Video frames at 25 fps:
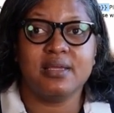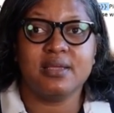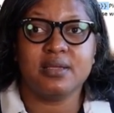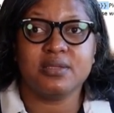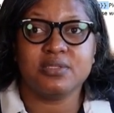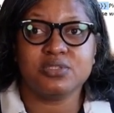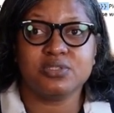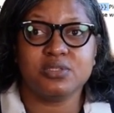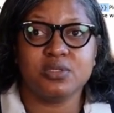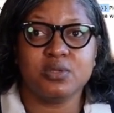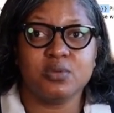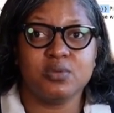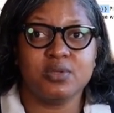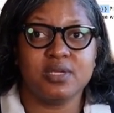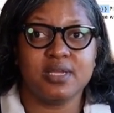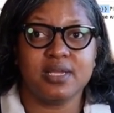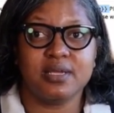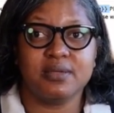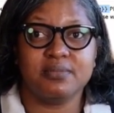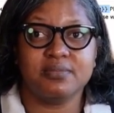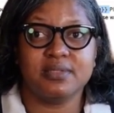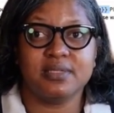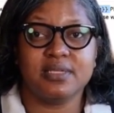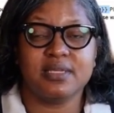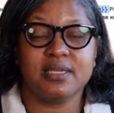So,
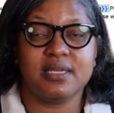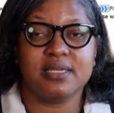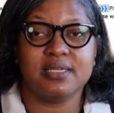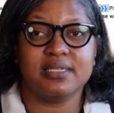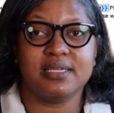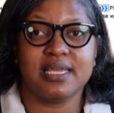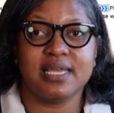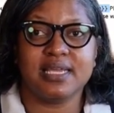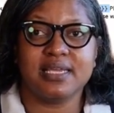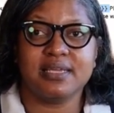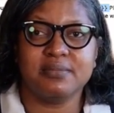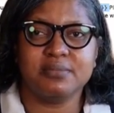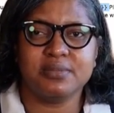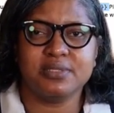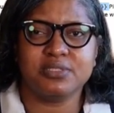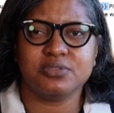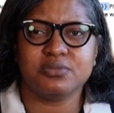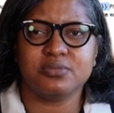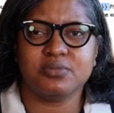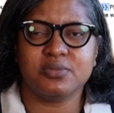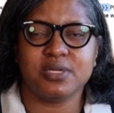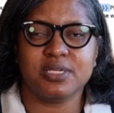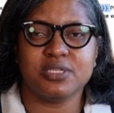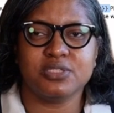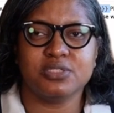whatever their name is
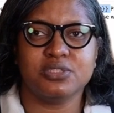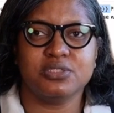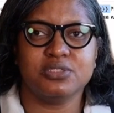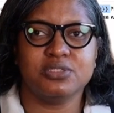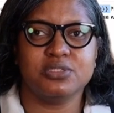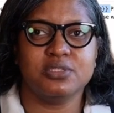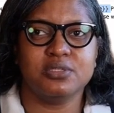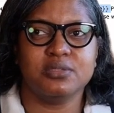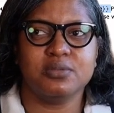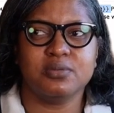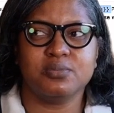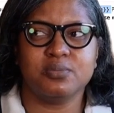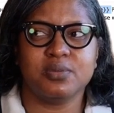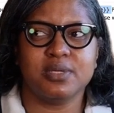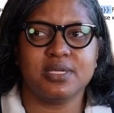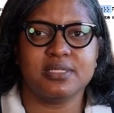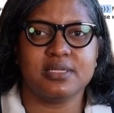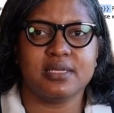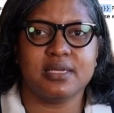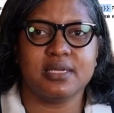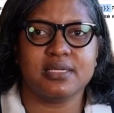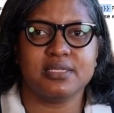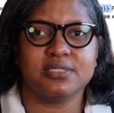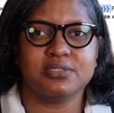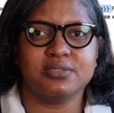registered with
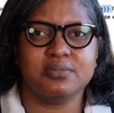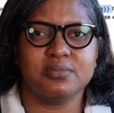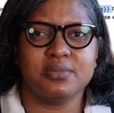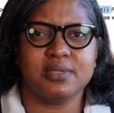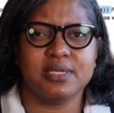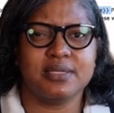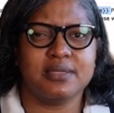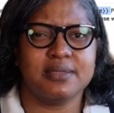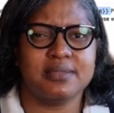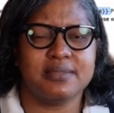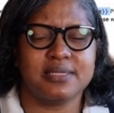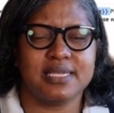us with,